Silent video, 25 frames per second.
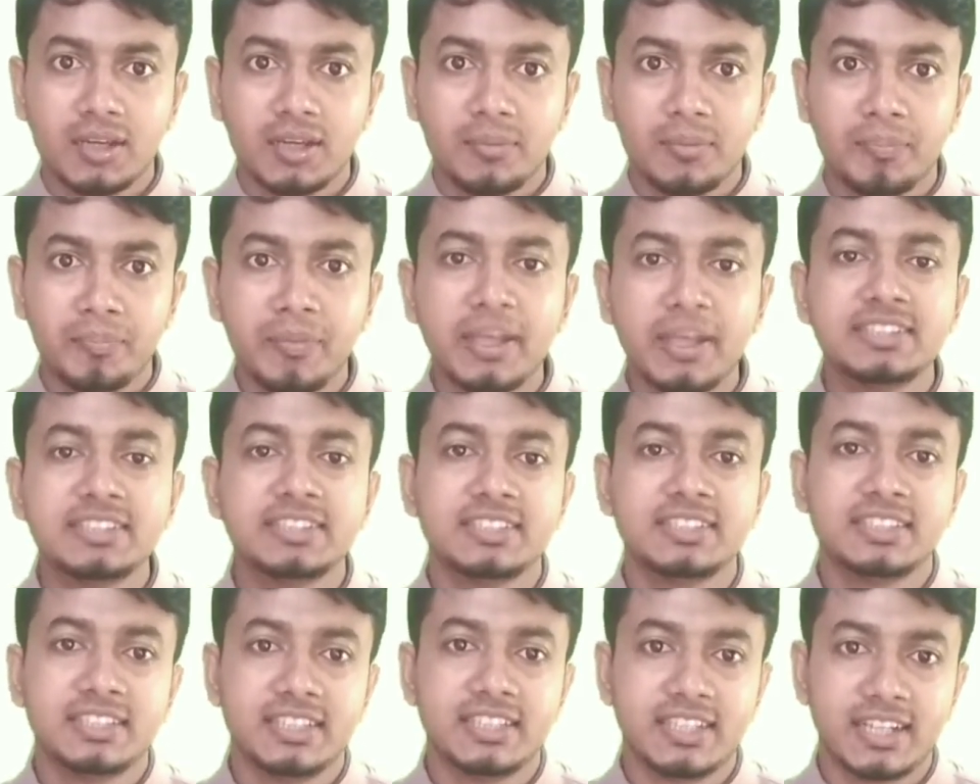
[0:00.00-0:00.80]

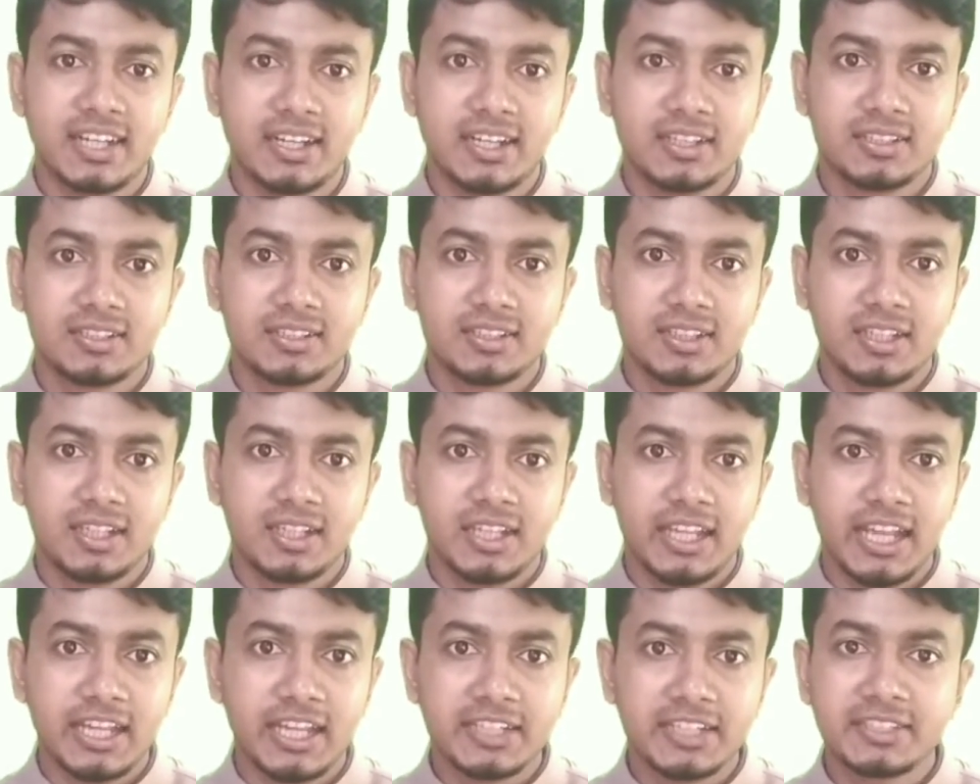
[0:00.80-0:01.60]
Meiji era,
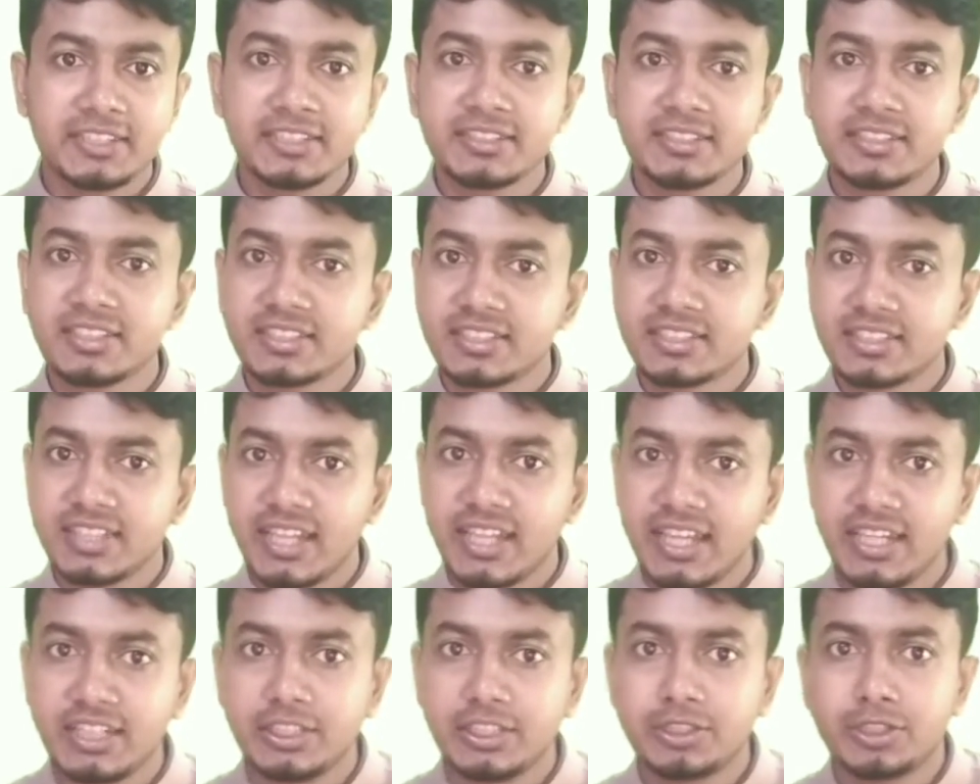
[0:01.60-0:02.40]

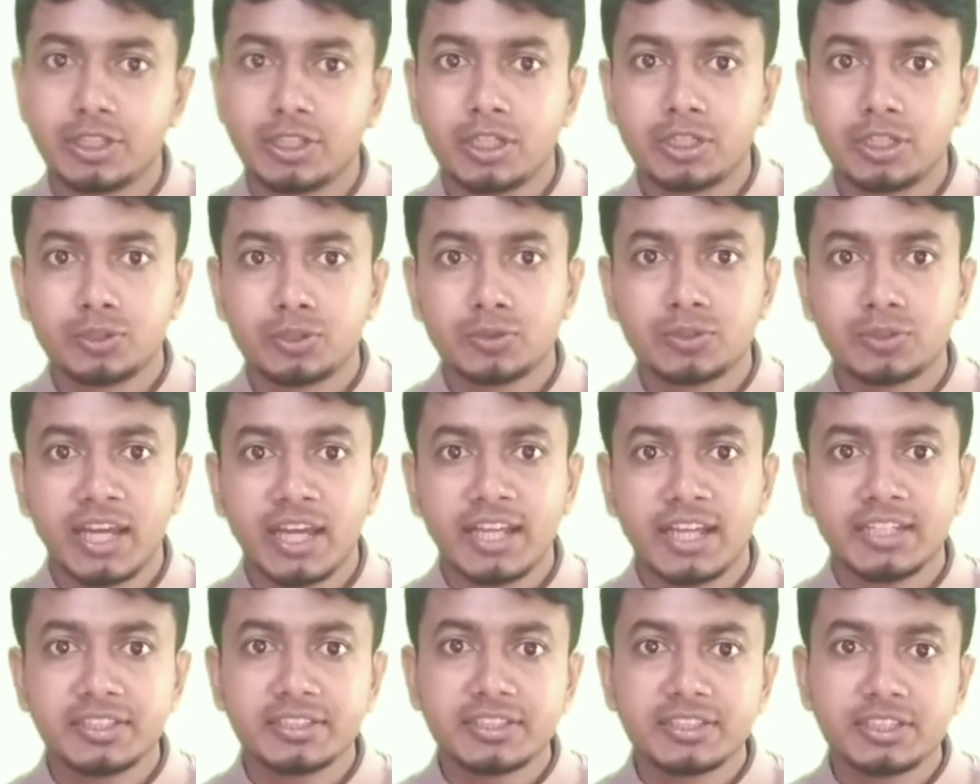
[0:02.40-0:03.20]
1868 to
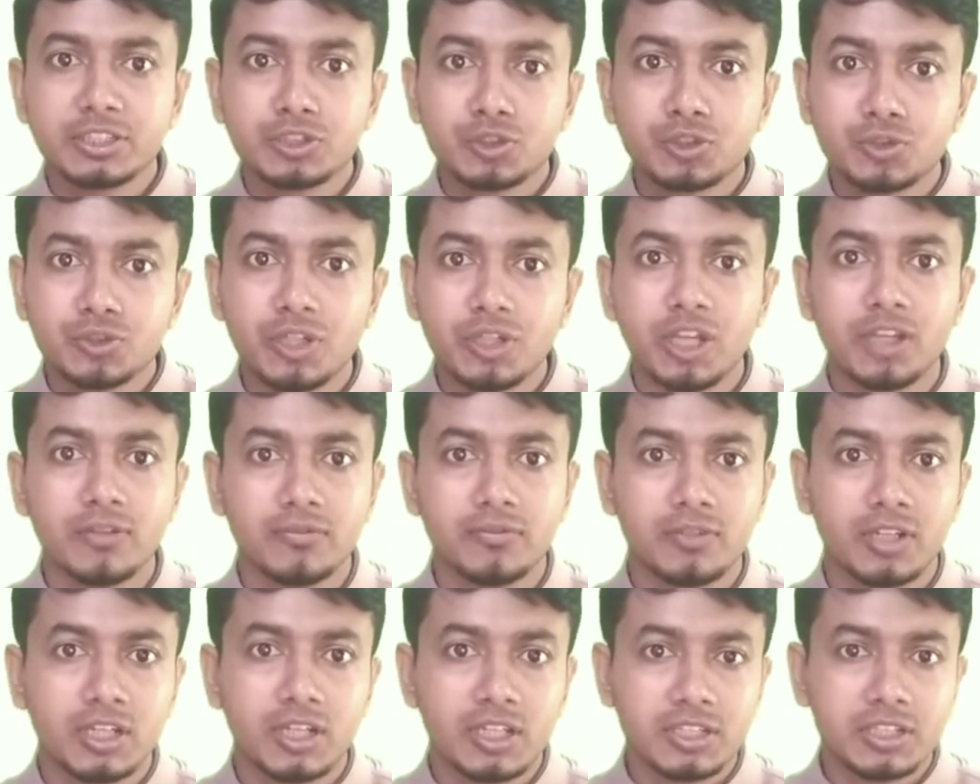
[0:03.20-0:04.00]

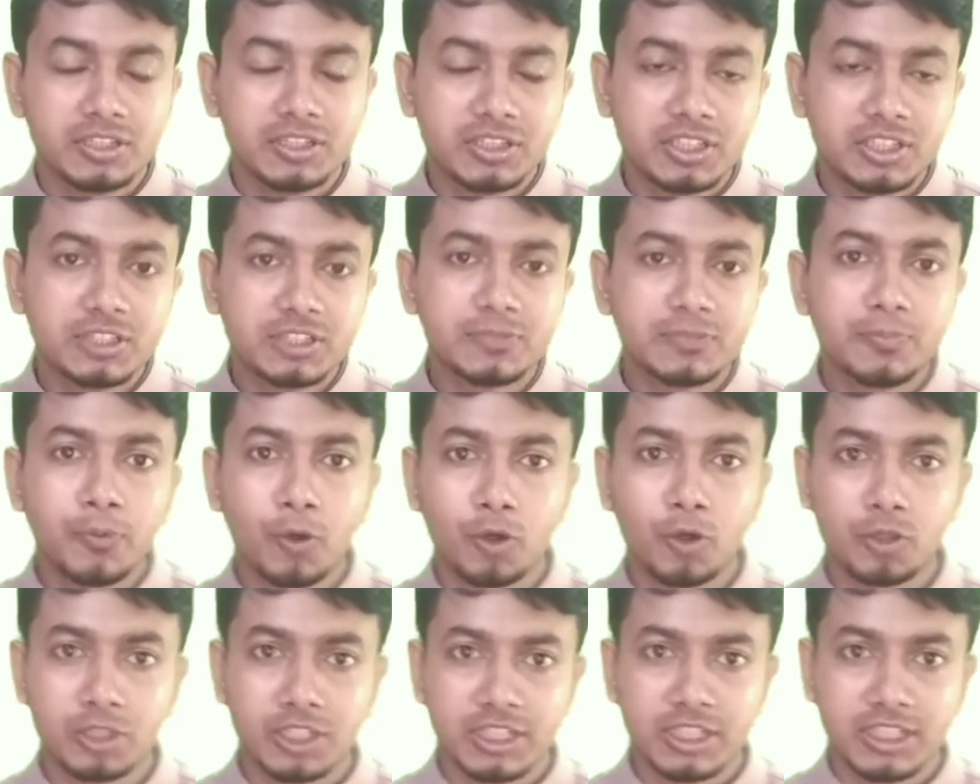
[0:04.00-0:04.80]
1912. These
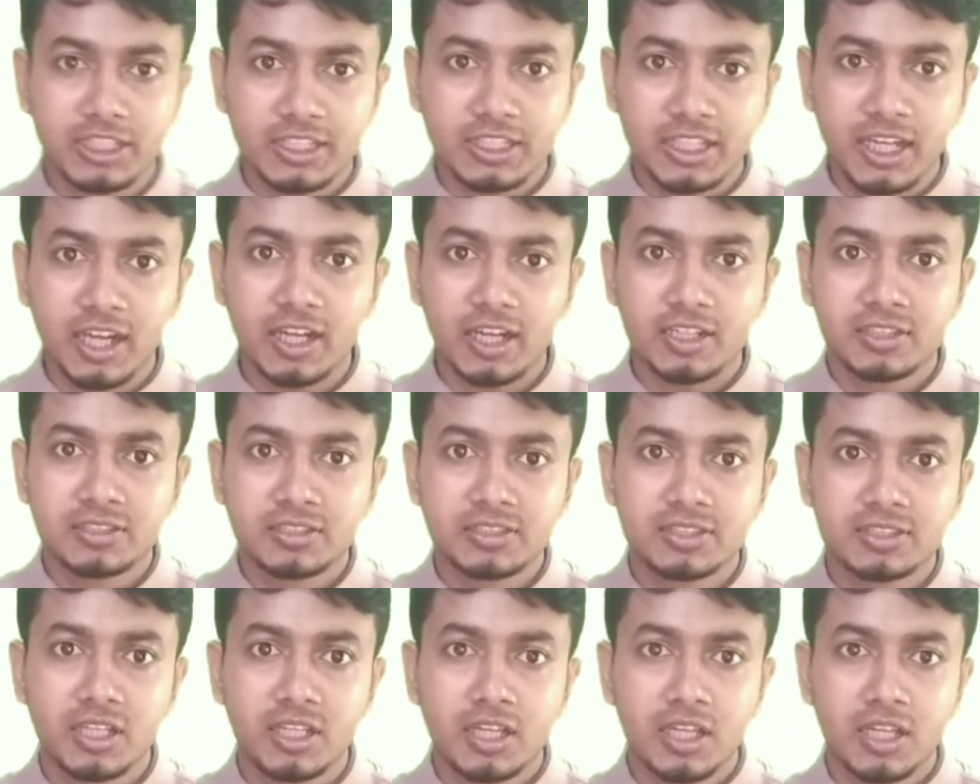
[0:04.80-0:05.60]
40
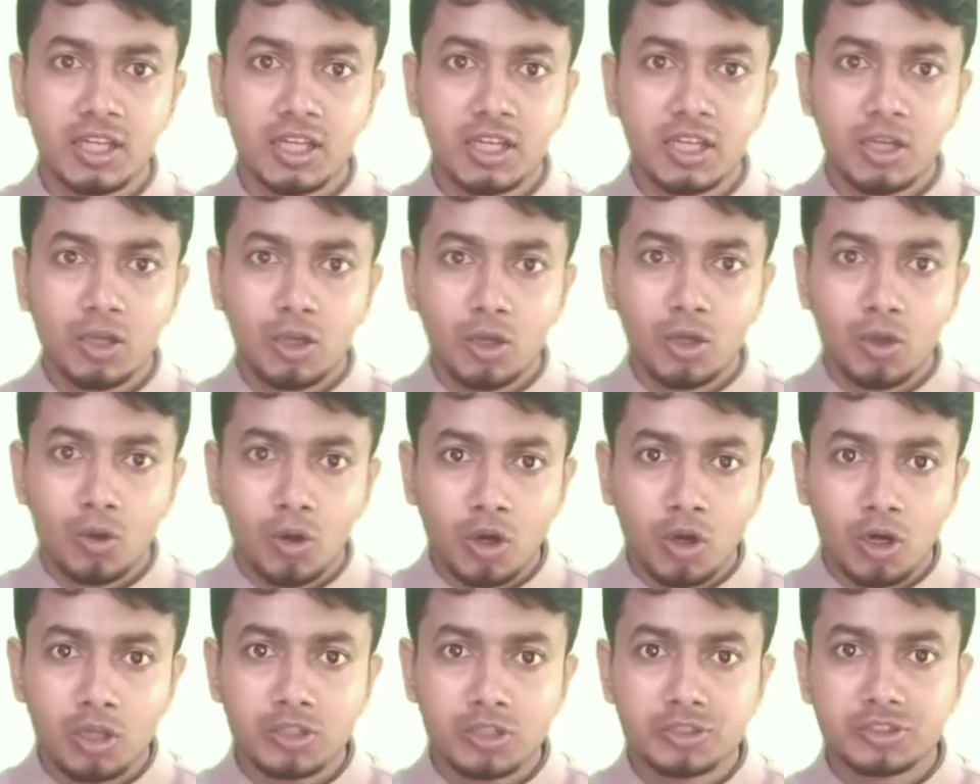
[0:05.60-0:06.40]
years
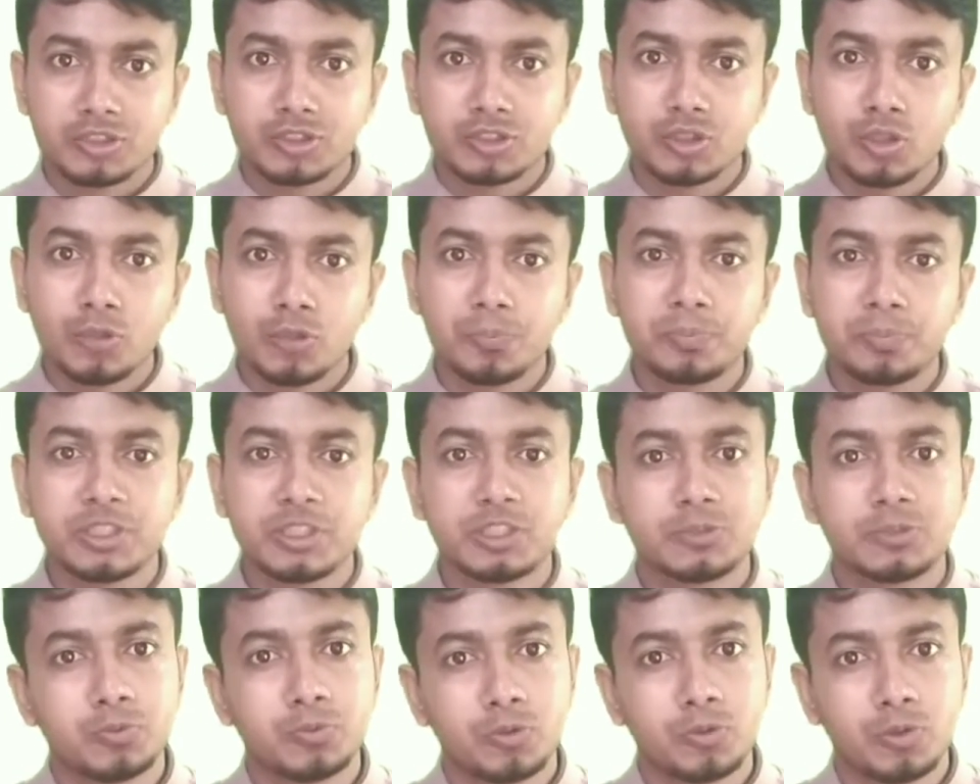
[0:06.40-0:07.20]
was so
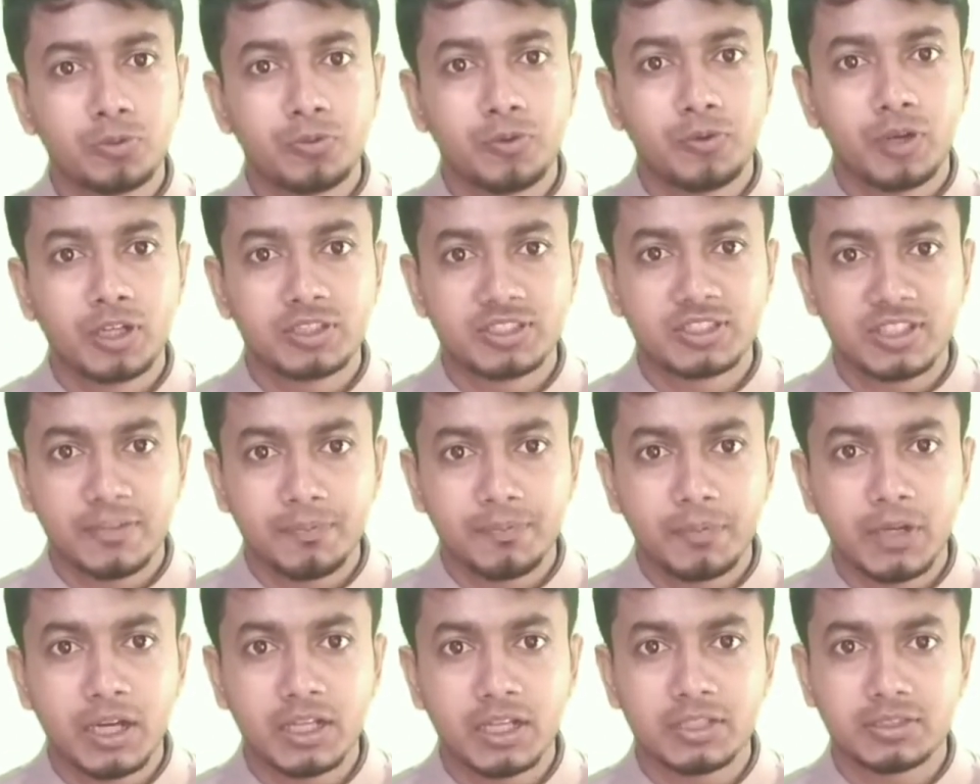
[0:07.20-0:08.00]
peaceful for
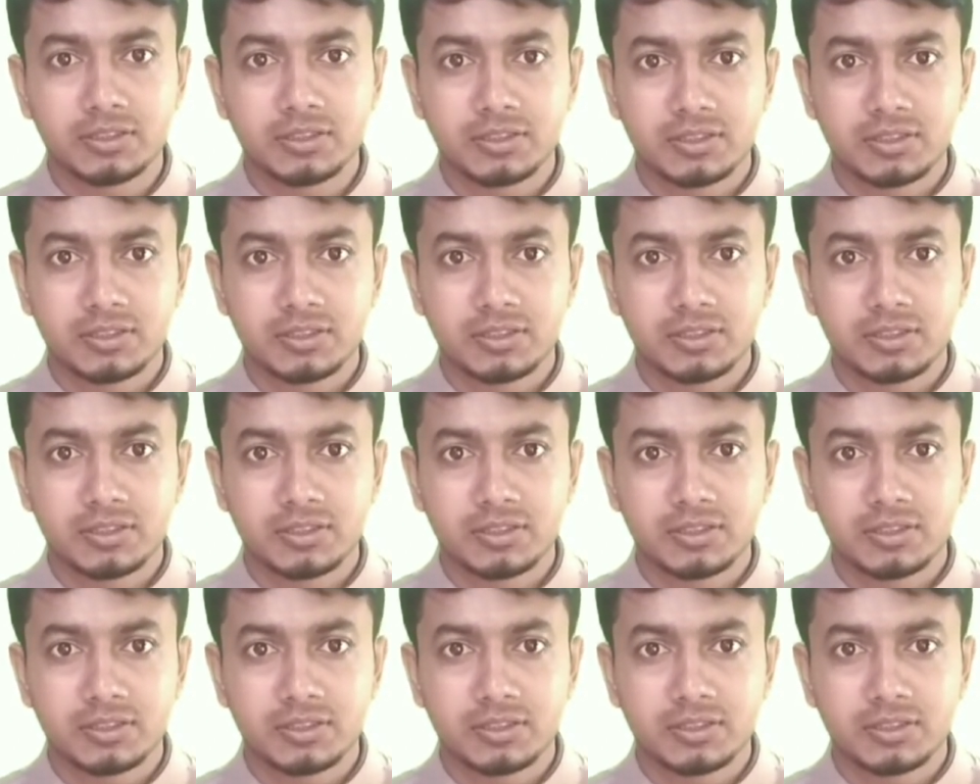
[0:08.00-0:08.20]
Japan.